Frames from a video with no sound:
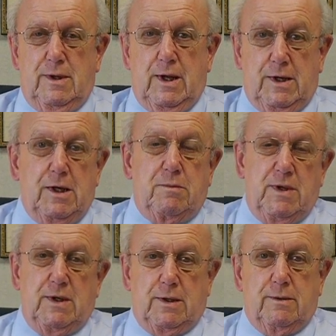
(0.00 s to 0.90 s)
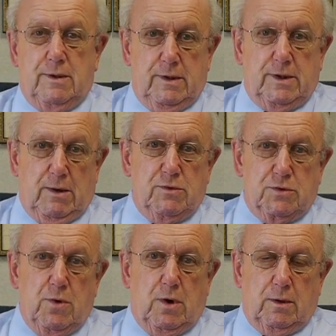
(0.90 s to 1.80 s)
and he admitted that that was
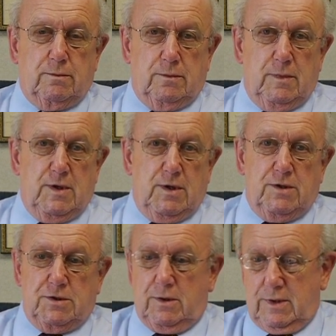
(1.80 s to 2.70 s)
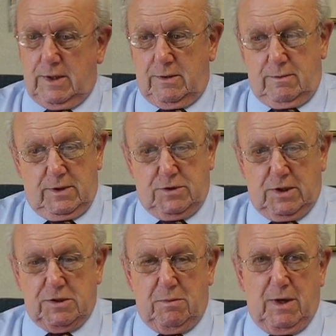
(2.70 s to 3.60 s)
wrong. So they
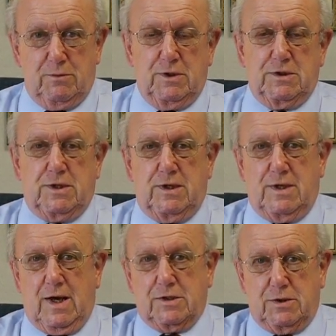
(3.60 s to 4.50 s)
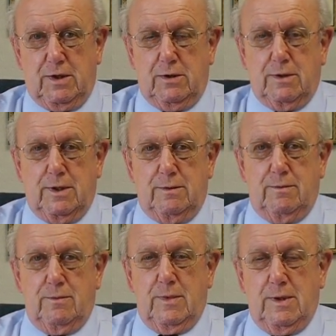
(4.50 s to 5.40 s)
adjusted my real estate tax and lowered it.
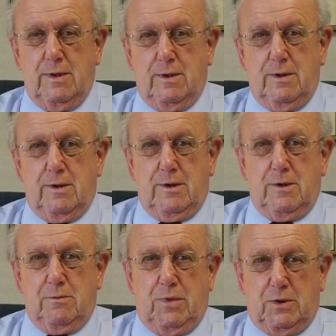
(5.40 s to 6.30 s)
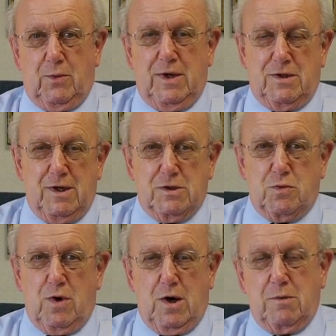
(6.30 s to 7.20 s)
But the way things
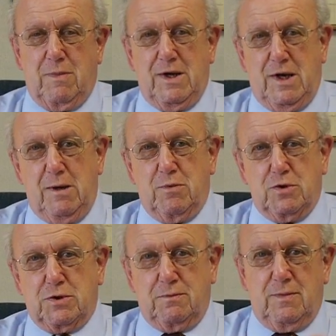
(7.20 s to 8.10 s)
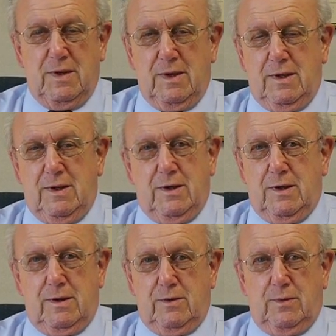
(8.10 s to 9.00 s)
work, my neighbors,
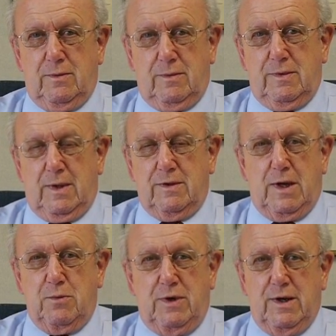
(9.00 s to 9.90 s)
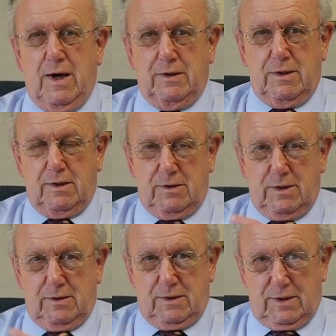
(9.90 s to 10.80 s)
they would not,
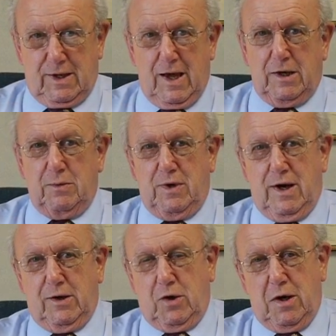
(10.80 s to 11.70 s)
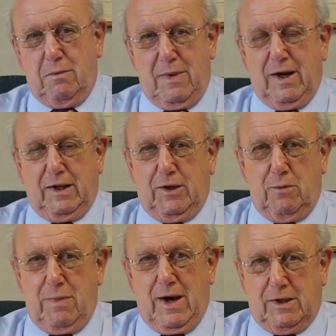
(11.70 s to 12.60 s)
the county would not automatically go
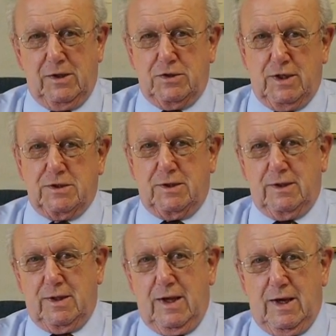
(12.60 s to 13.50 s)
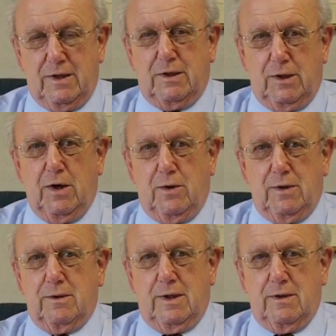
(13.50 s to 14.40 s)
back and adjust it. They had to go
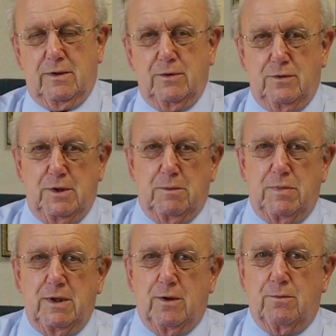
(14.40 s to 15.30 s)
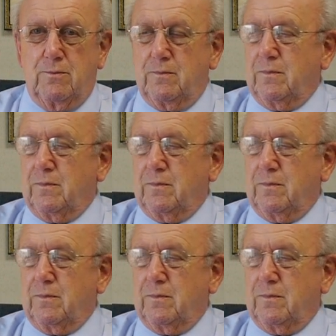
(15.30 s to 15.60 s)
and do the appeal.